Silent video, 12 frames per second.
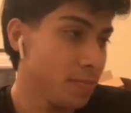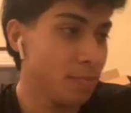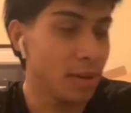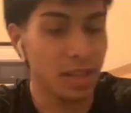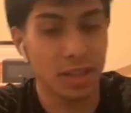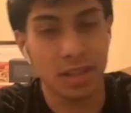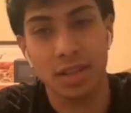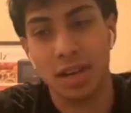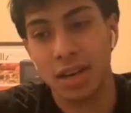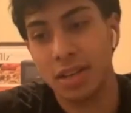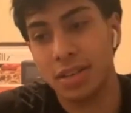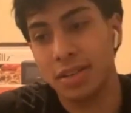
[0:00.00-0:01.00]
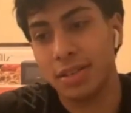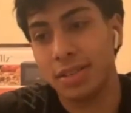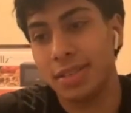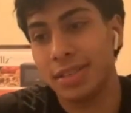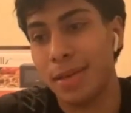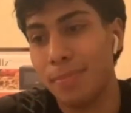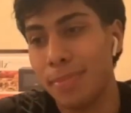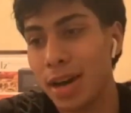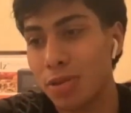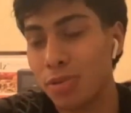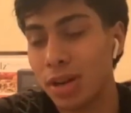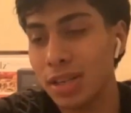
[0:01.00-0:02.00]
But
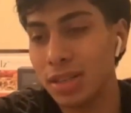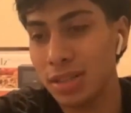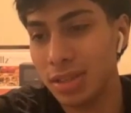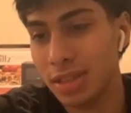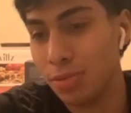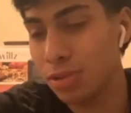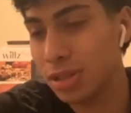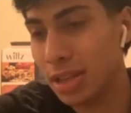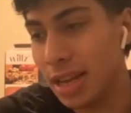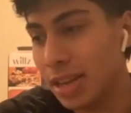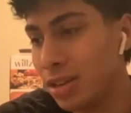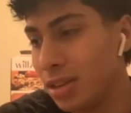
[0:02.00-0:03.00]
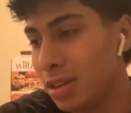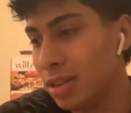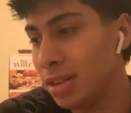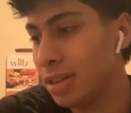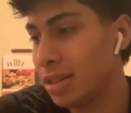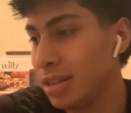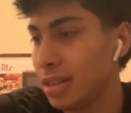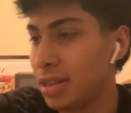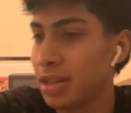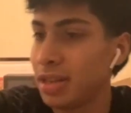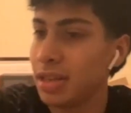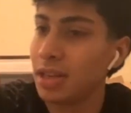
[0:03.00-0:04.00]
setback-wise, there wasn't any
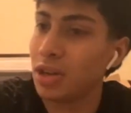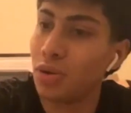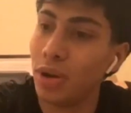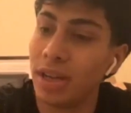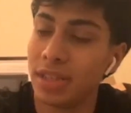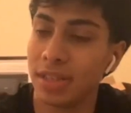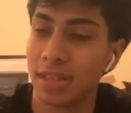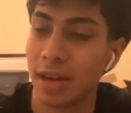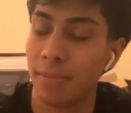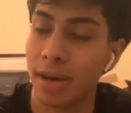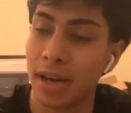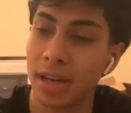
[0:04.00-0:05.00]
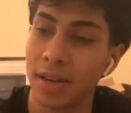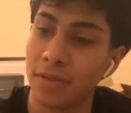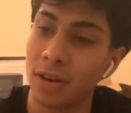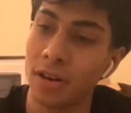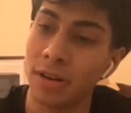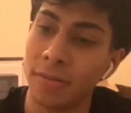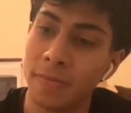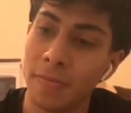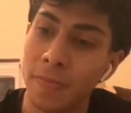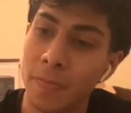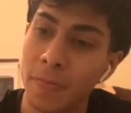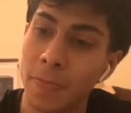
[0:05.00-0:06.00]
crazy setback I've gotten,
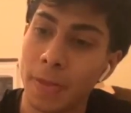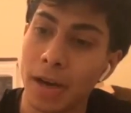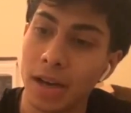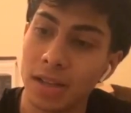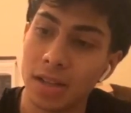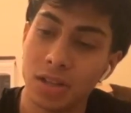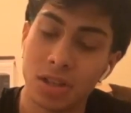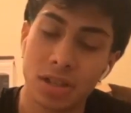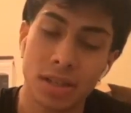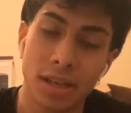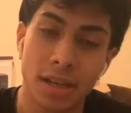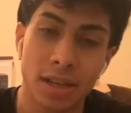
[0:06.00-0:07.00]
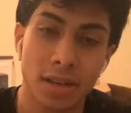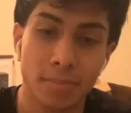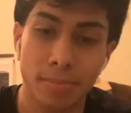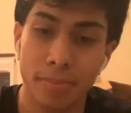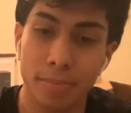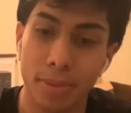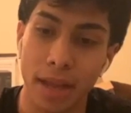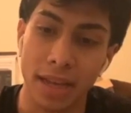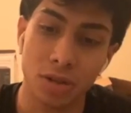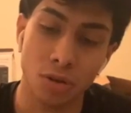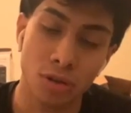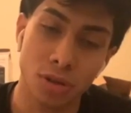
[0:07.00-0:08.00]
other than just like
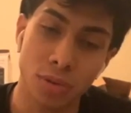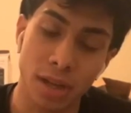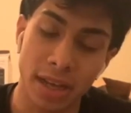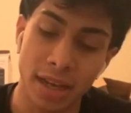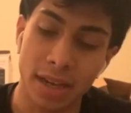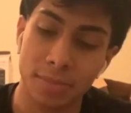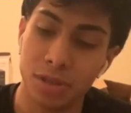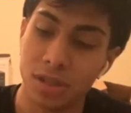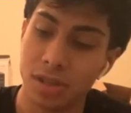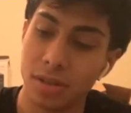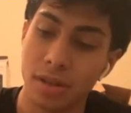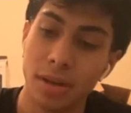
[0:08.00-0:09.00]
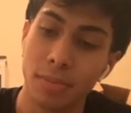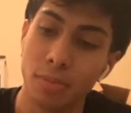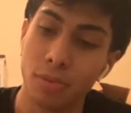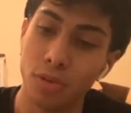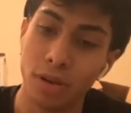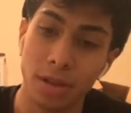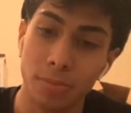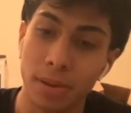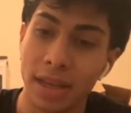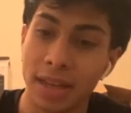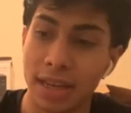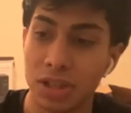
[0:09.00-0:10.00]
plateaus where like I'm just really
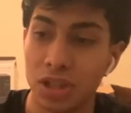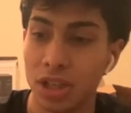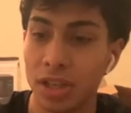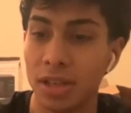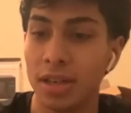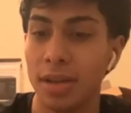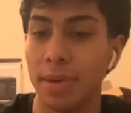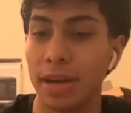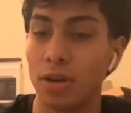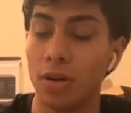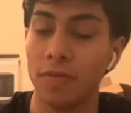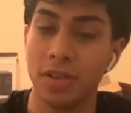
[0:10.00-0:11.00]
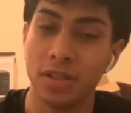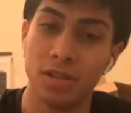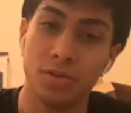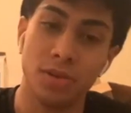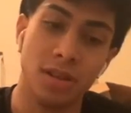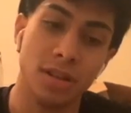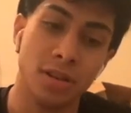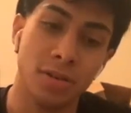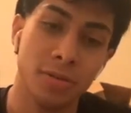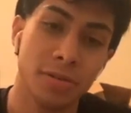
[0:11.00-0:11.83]
playing like shit. My confidence is really low.